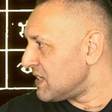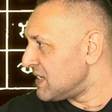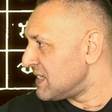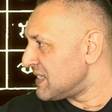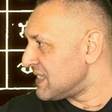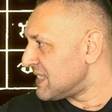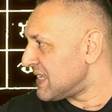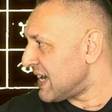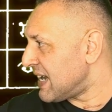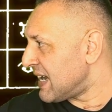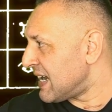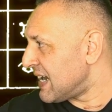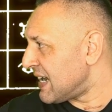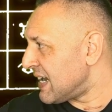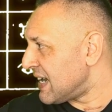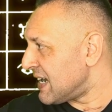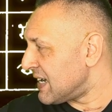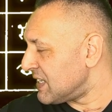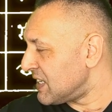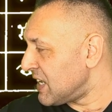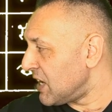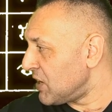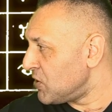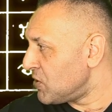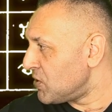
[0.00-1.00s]
Ta.
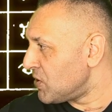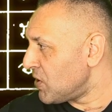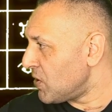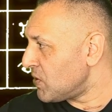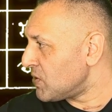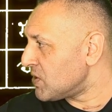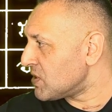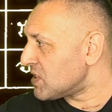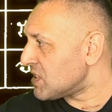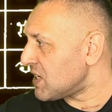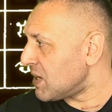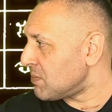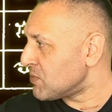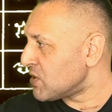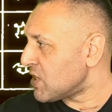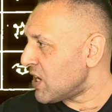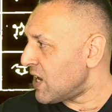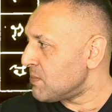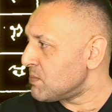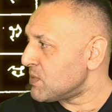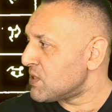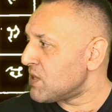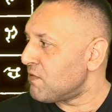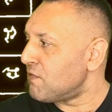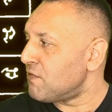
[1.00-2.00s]
Now you notice
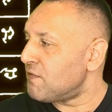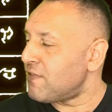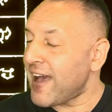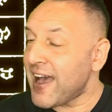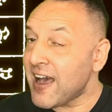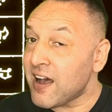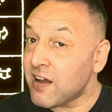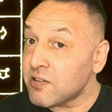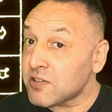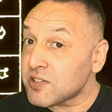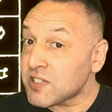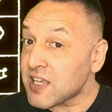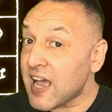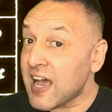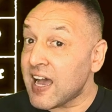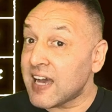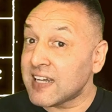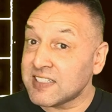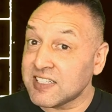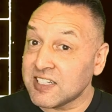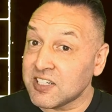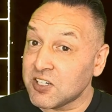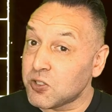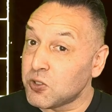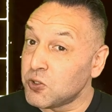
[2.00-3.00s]
sometimes the vowels aren't
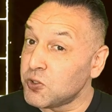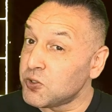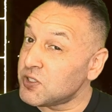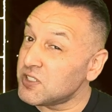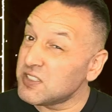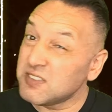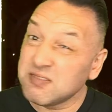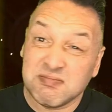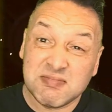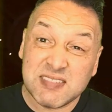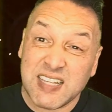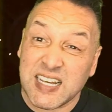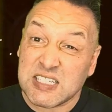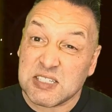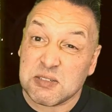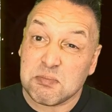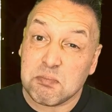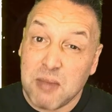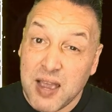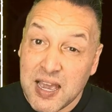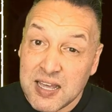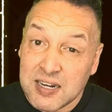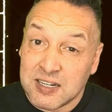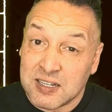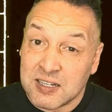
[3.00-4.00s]
included. Doesn't
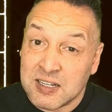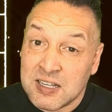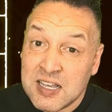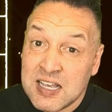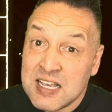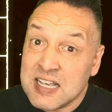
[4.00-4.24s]
matter.